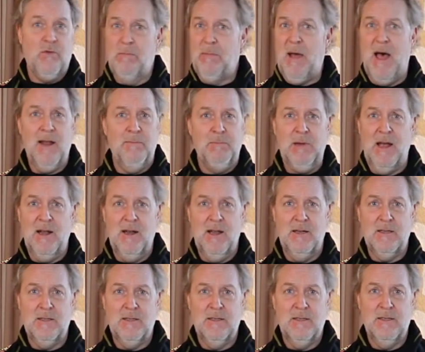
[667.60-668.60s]
our
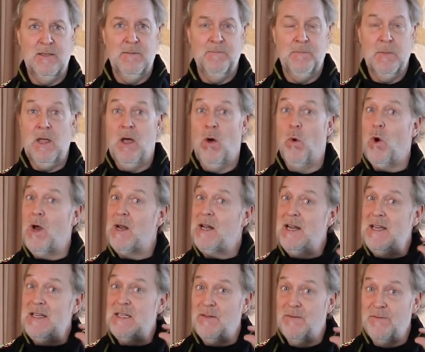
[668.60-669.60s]
planet, or at
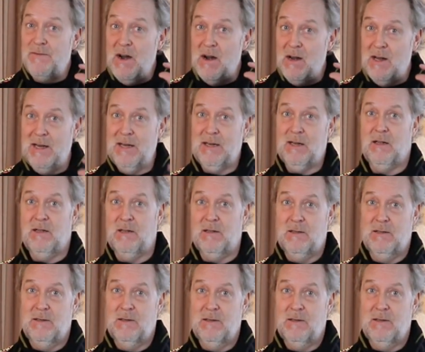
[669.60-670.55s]
least very little.